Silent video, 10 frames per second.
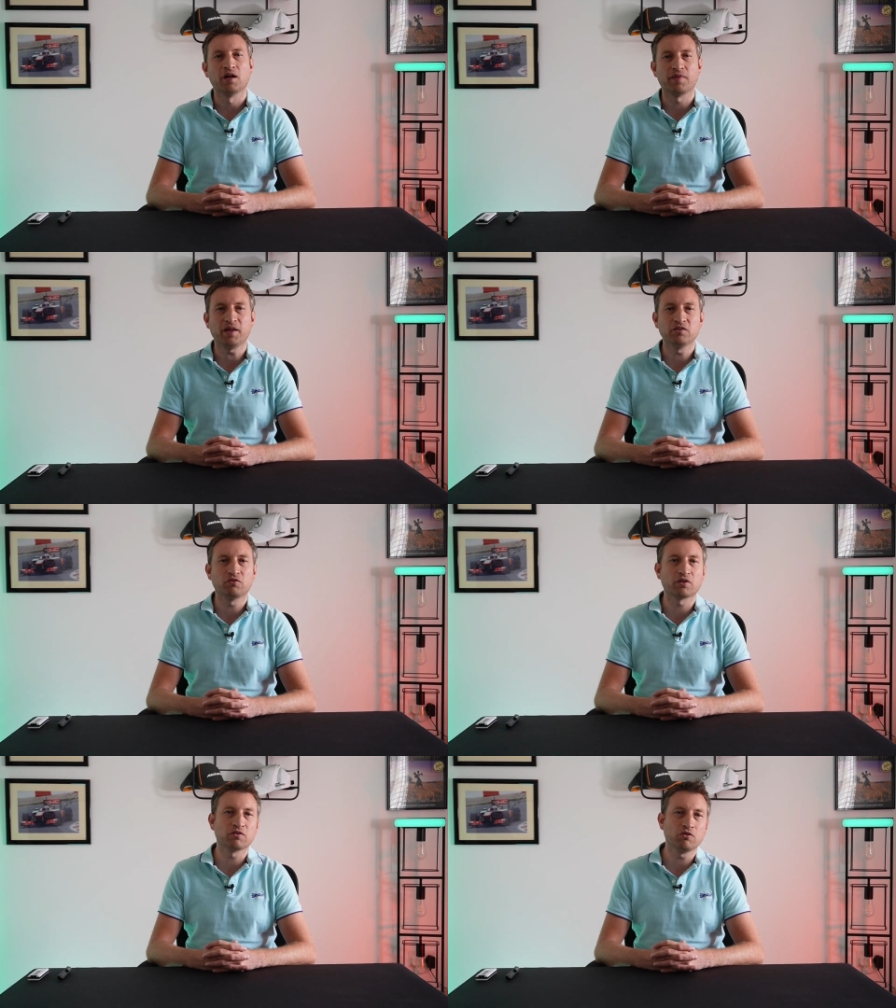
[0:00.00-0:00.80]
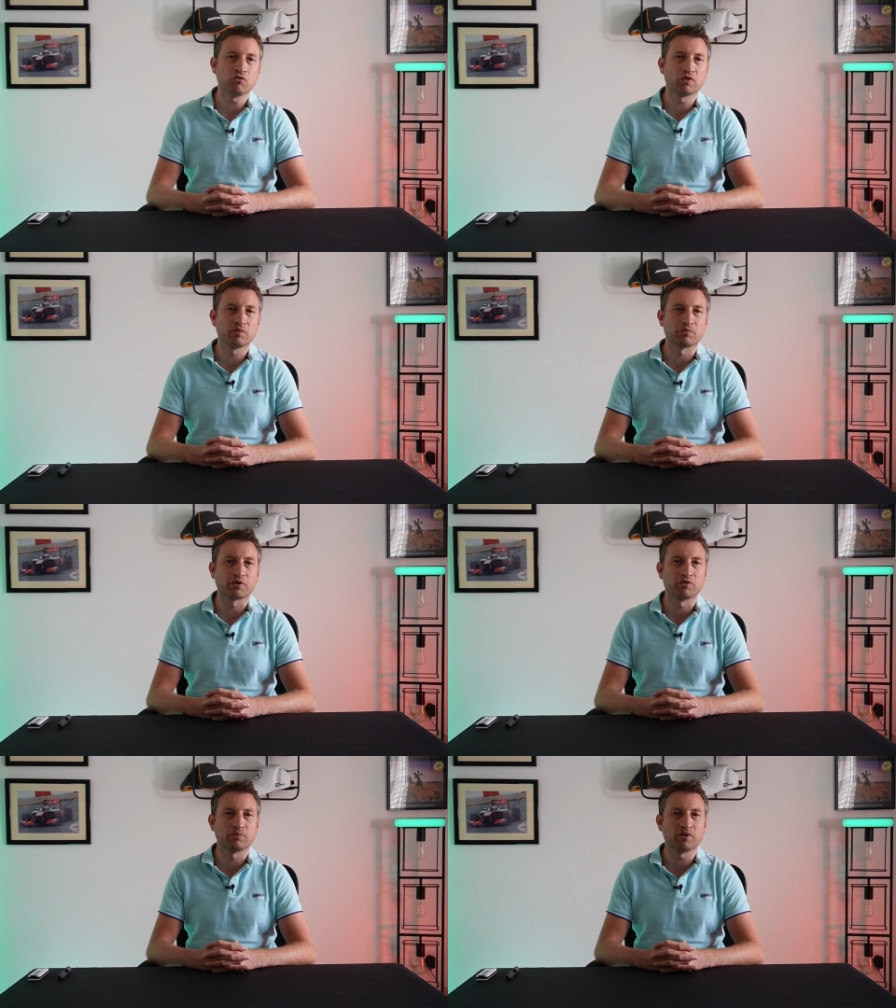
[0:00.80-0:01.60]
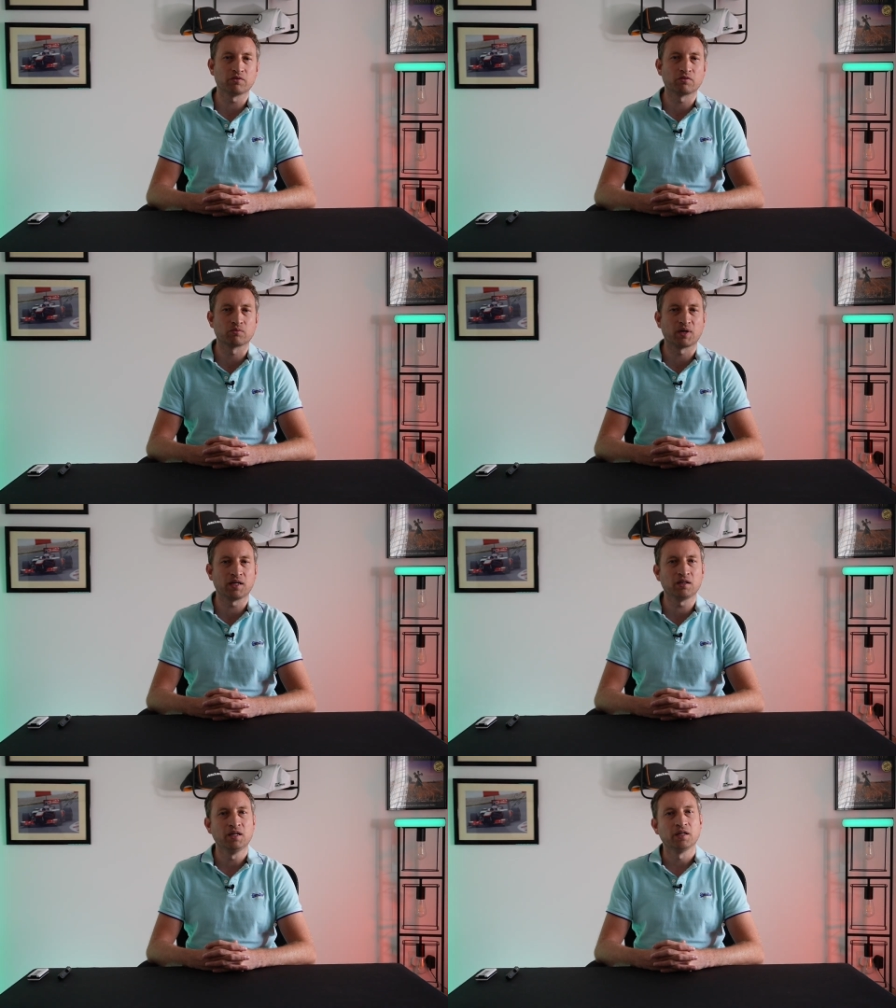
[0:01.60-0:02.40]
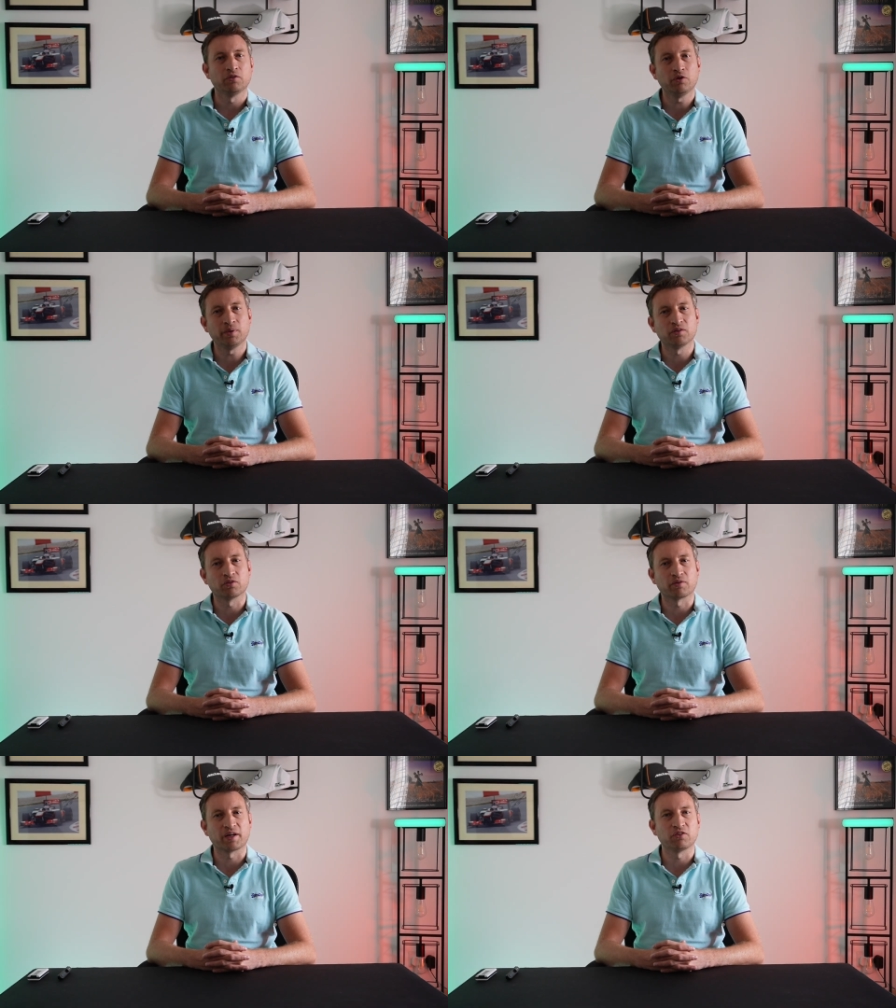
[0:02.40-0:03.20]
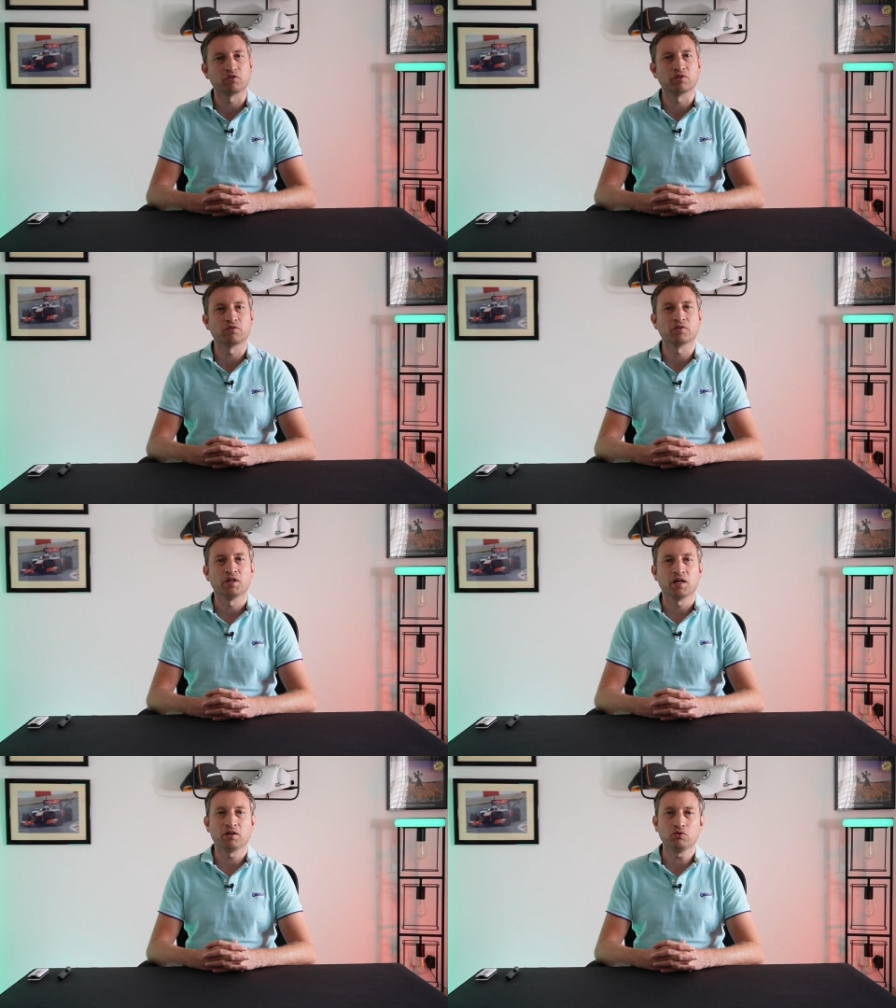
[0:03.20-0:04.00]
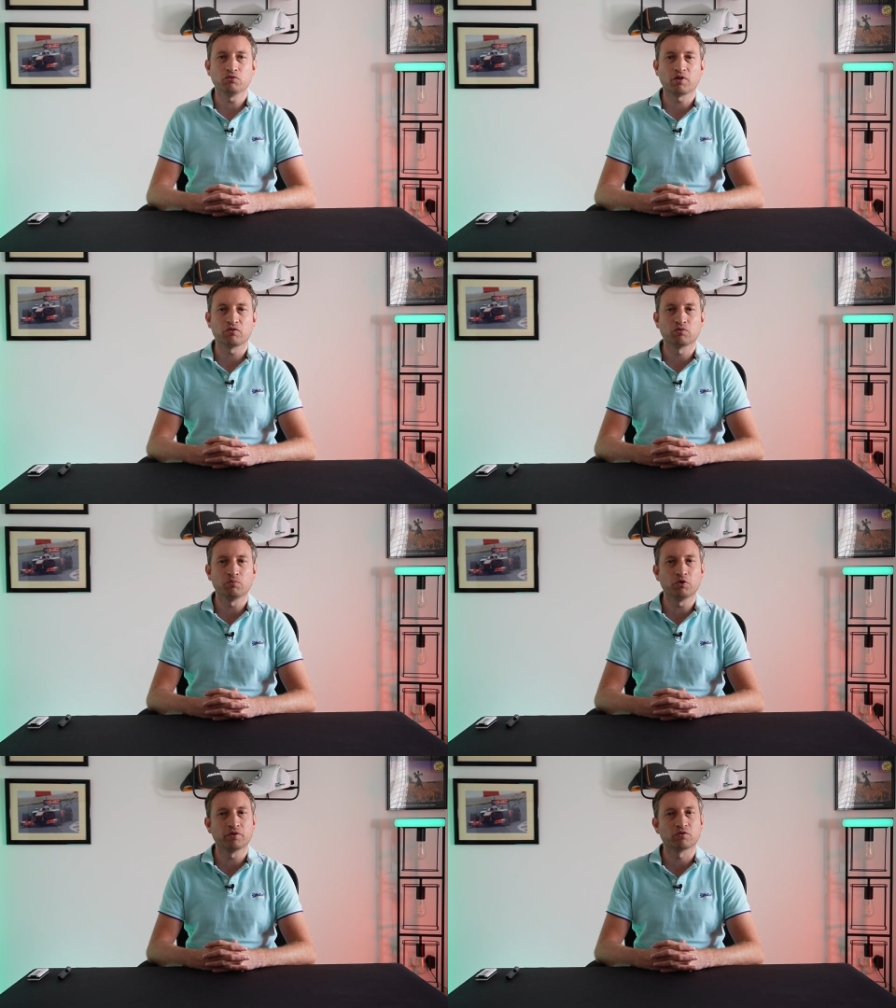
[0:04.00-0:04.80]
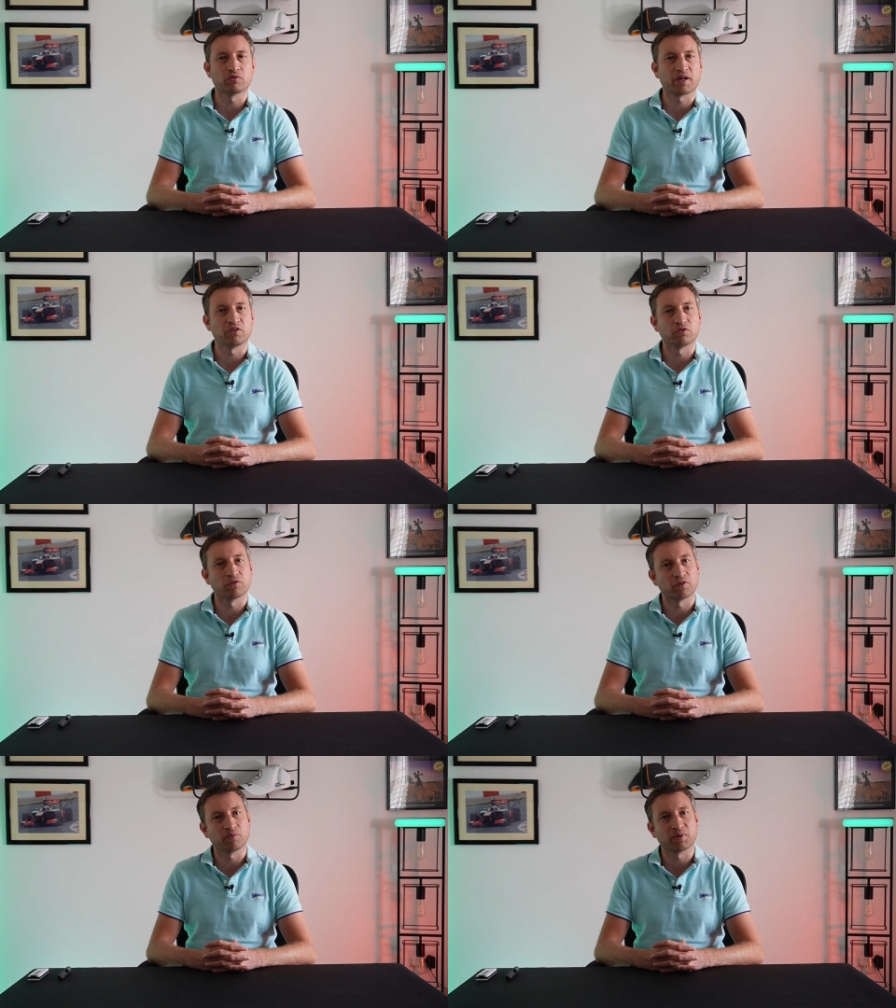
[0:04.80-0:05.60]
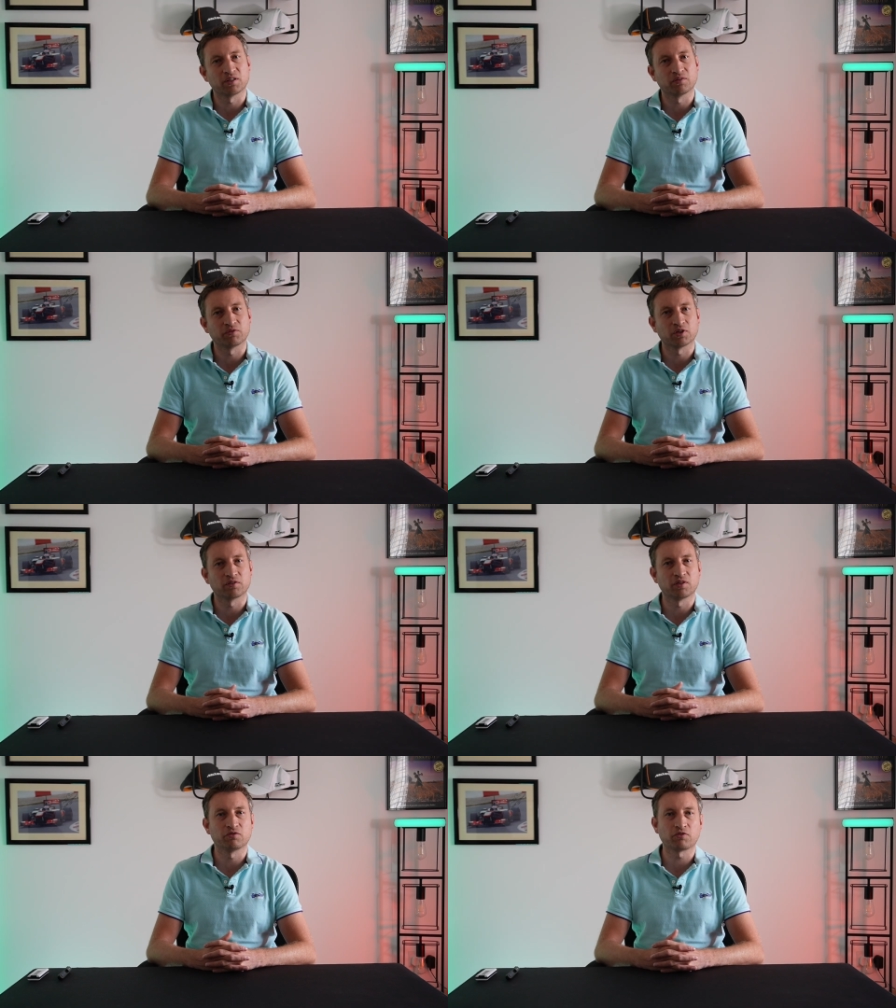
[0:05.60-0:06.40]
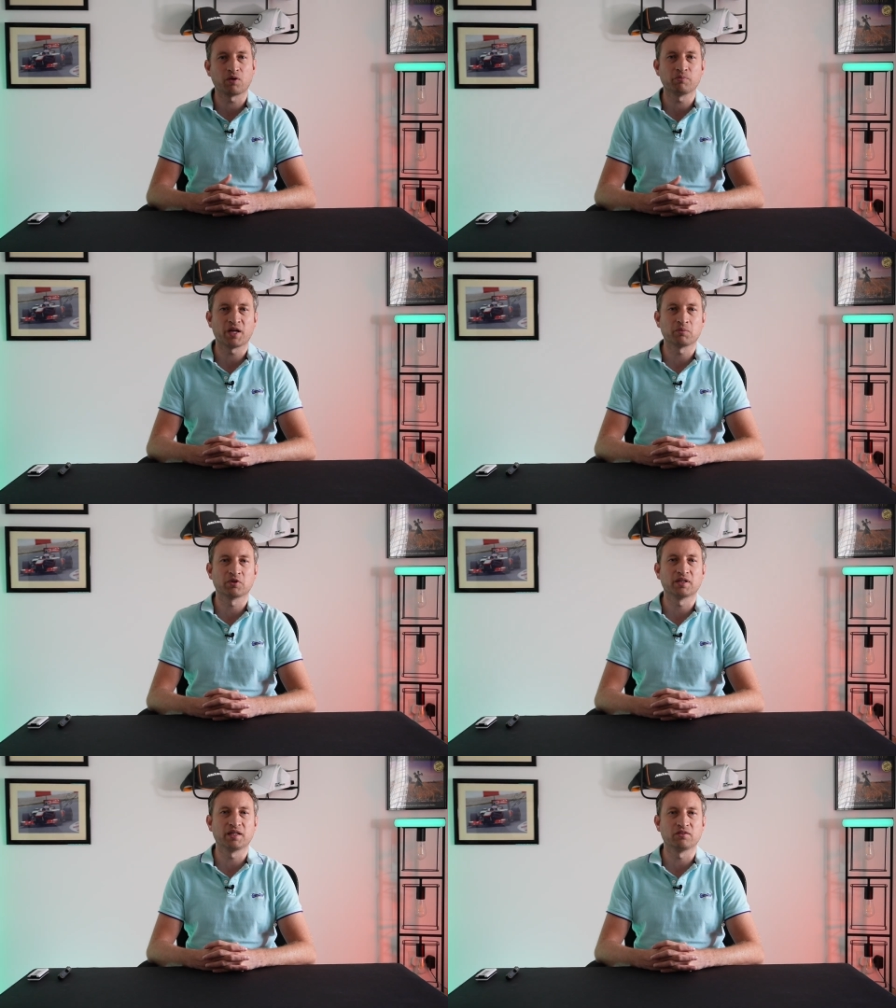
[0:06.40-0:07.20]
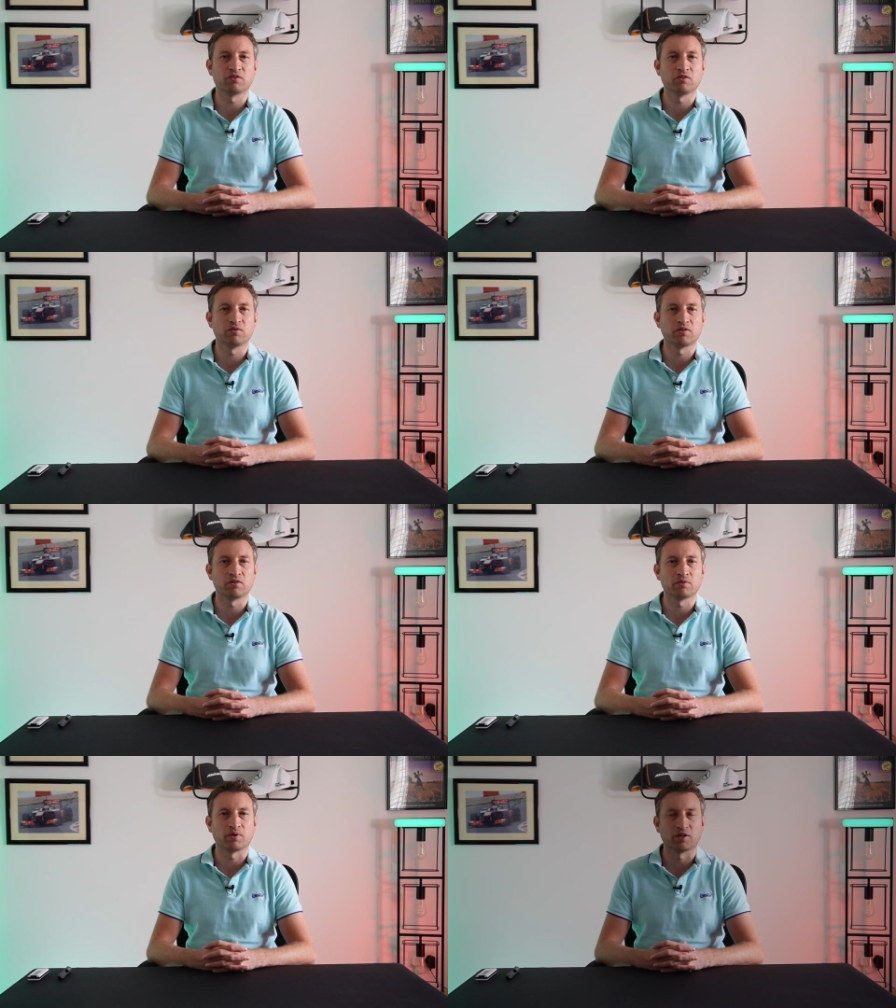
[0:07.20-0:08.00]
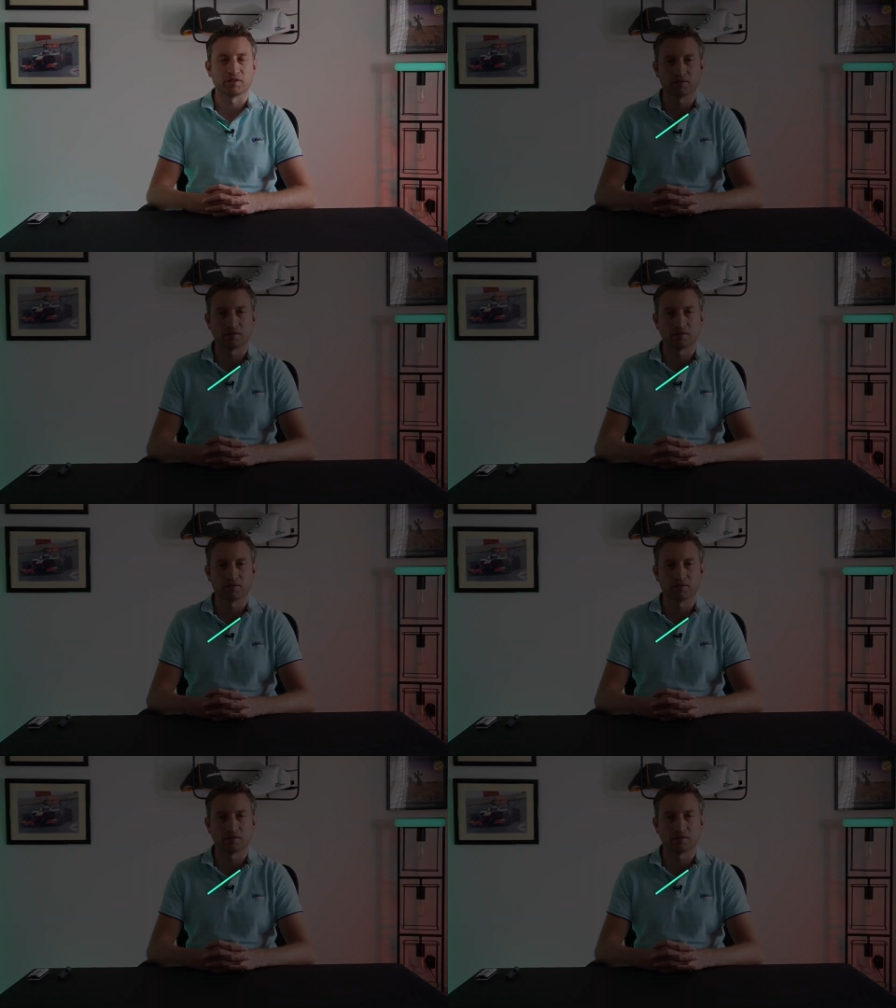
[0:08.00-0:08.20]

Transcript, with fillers: And then you've got the usual improvements as well, new integrations, and also some more integrations that have been converted from YAML into the UI.